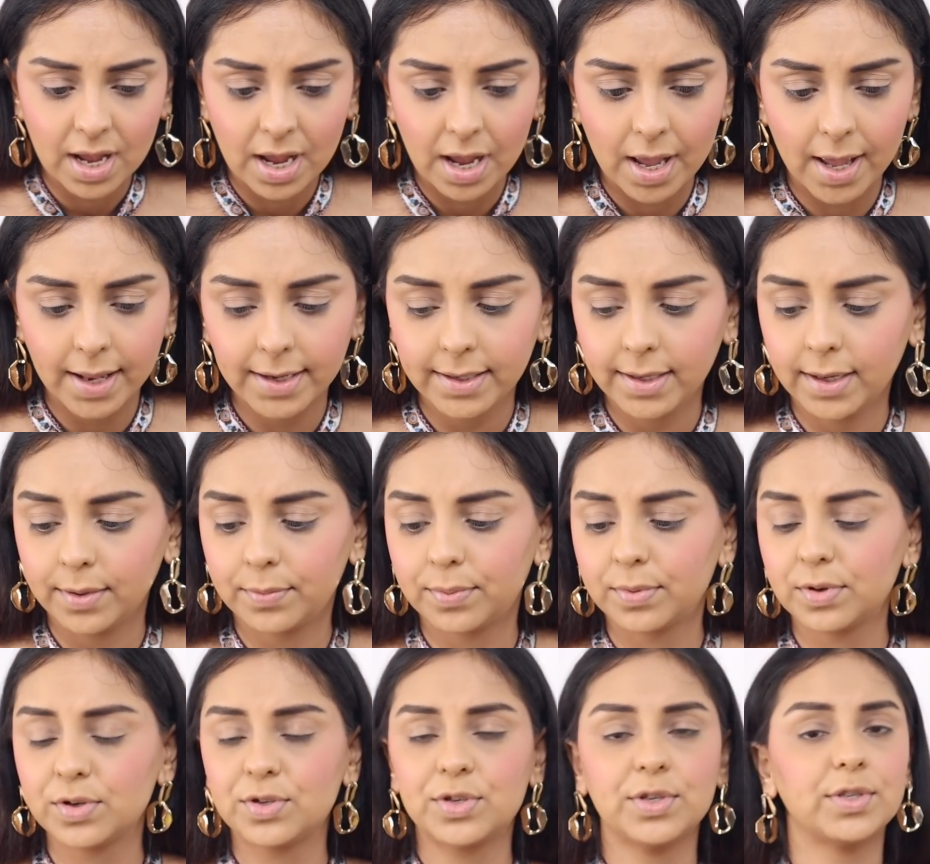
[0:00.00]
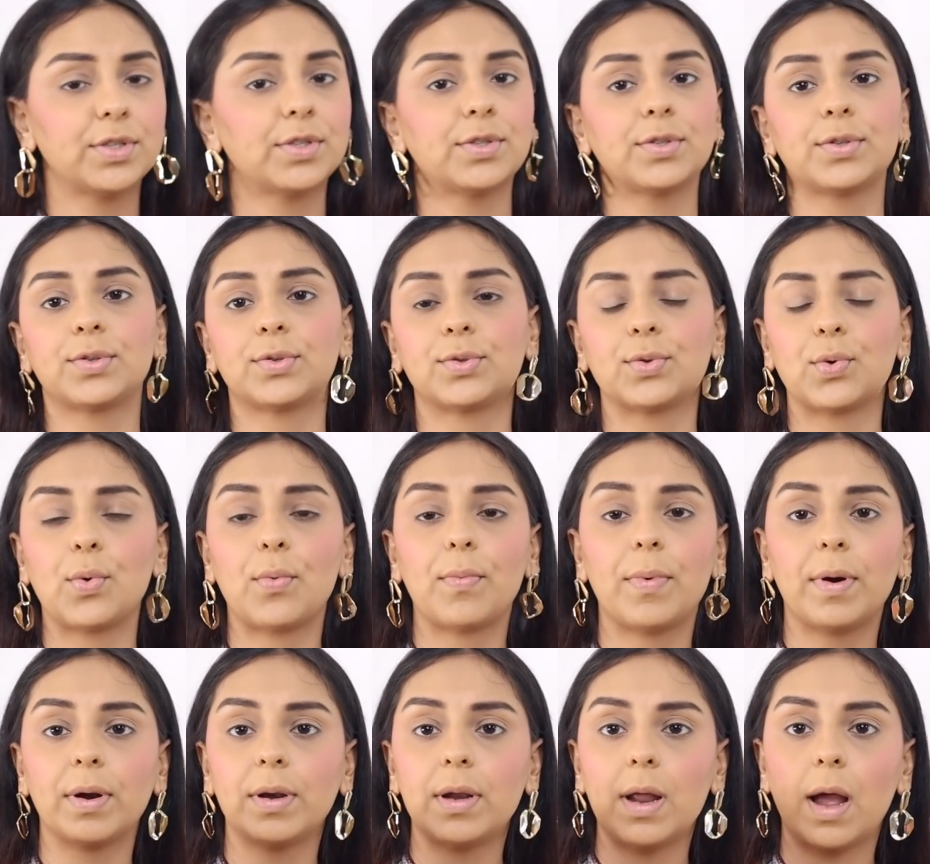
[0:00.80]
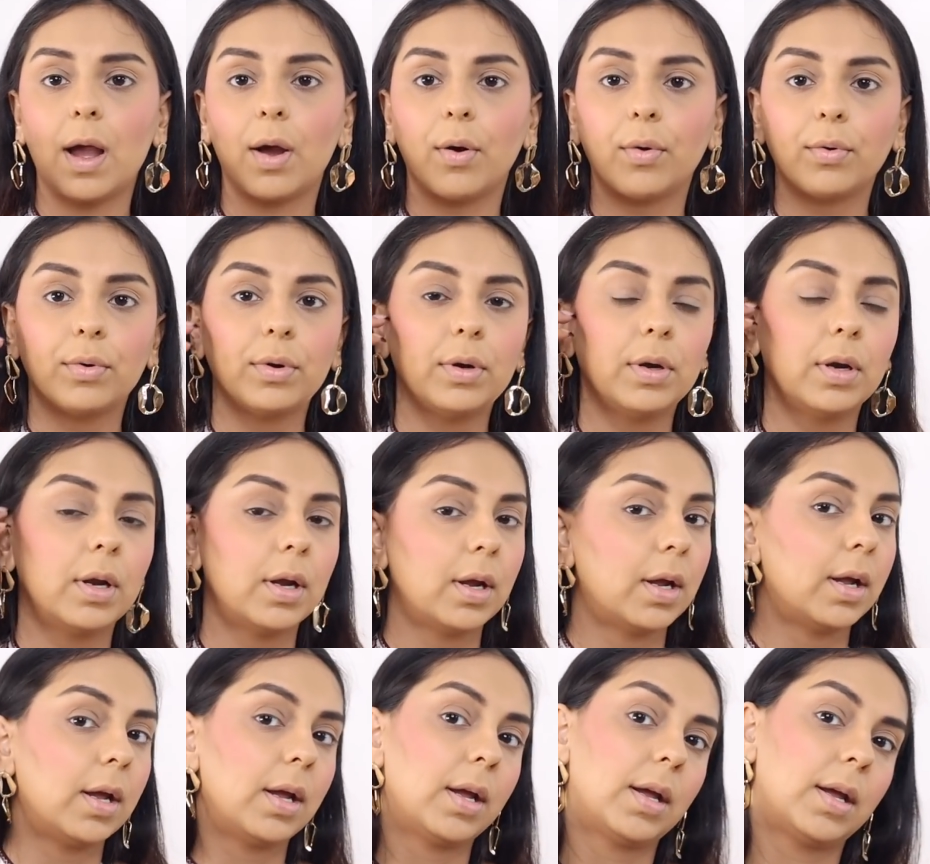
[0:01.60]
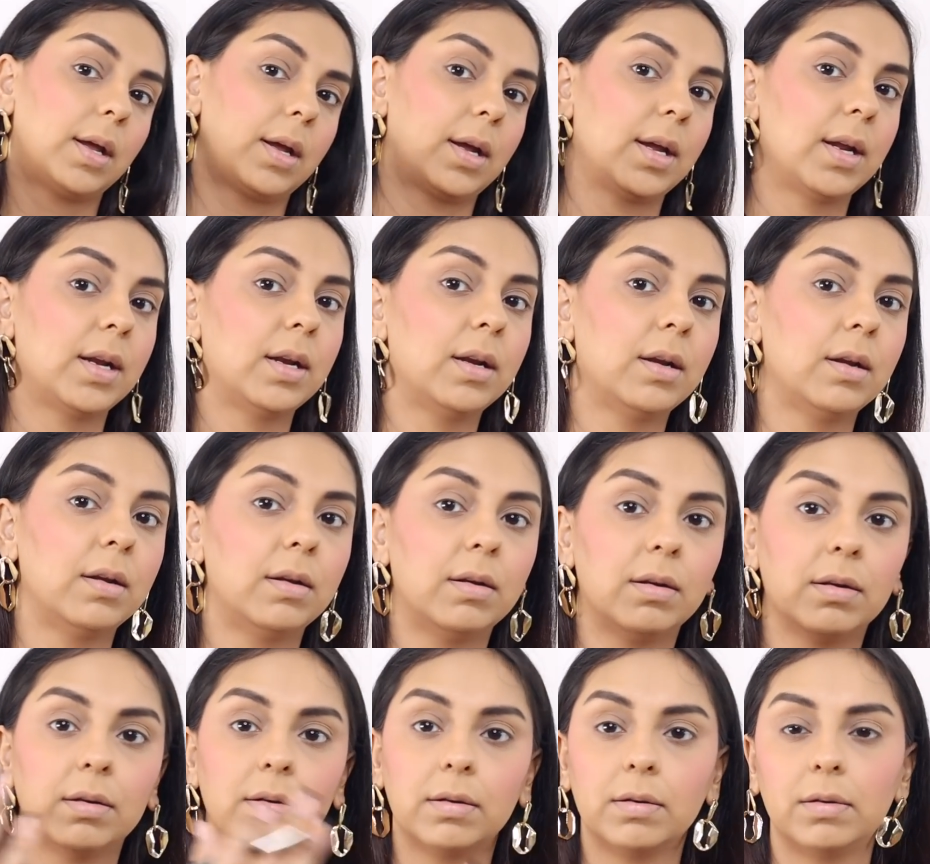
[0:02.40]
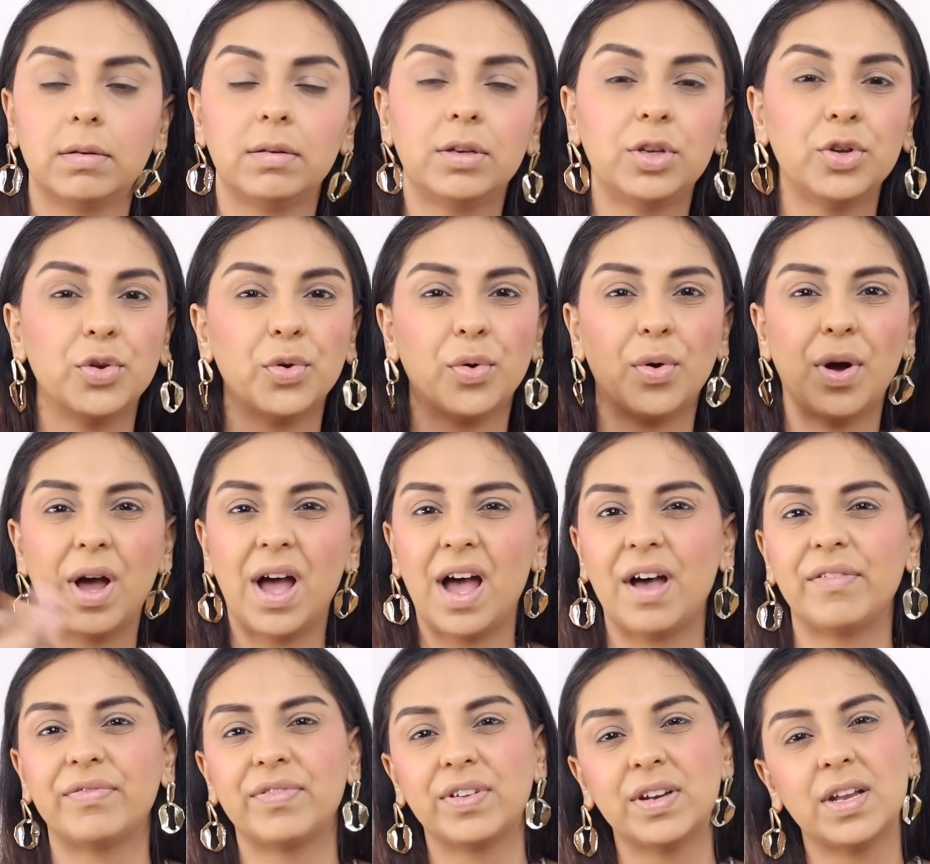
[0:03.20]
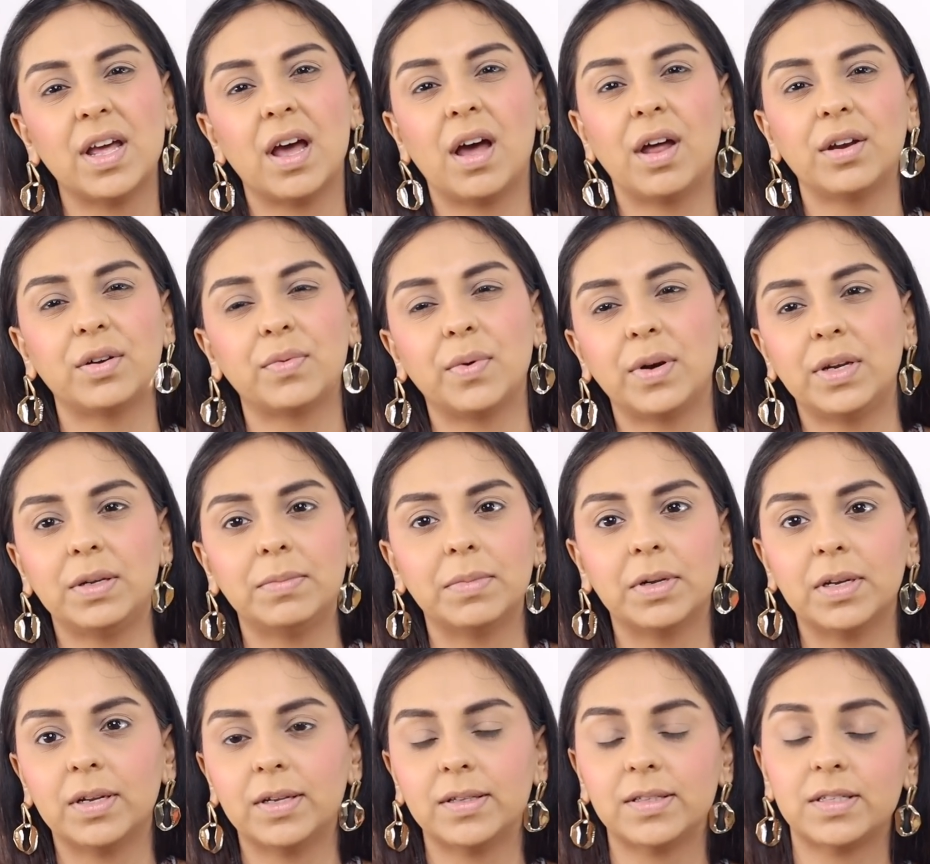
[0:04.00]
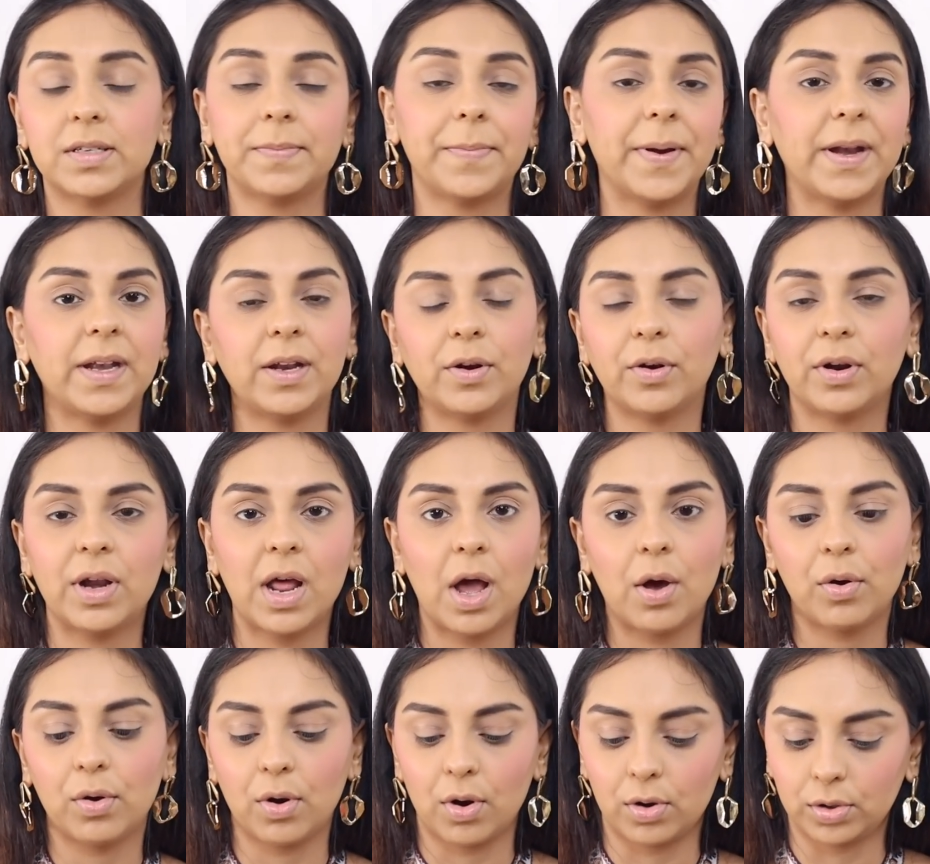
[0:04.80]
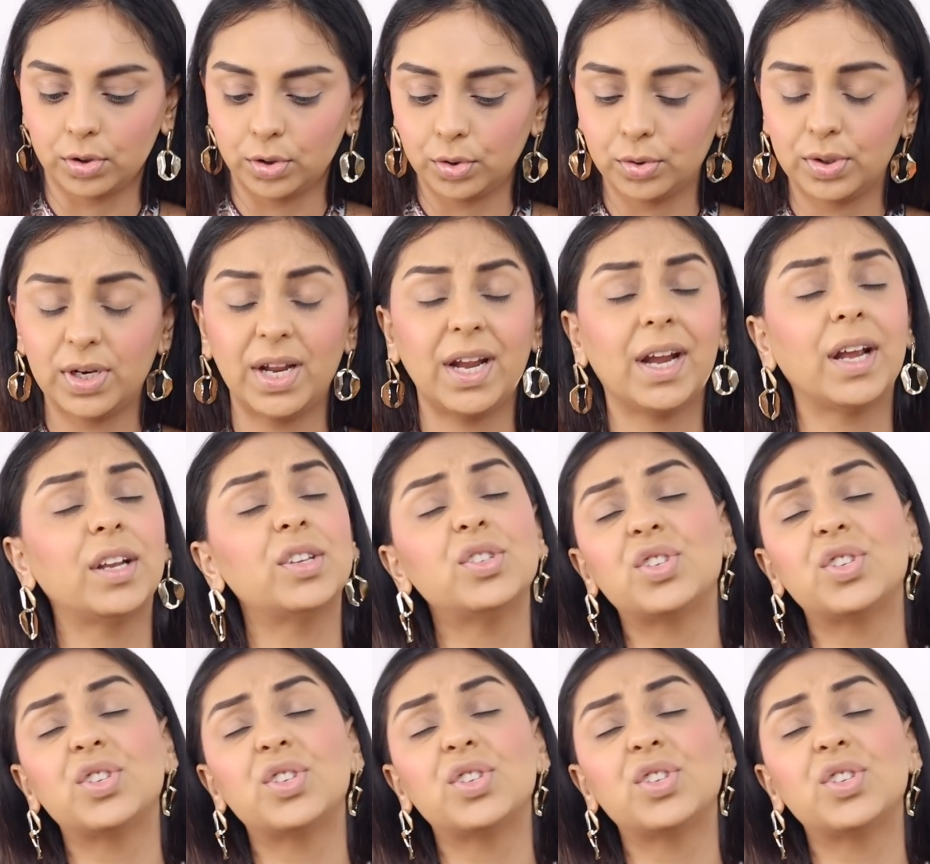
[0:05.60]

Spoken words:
and it will just sober down in, you know, half an hour, 20 minutes, depending on how long you take.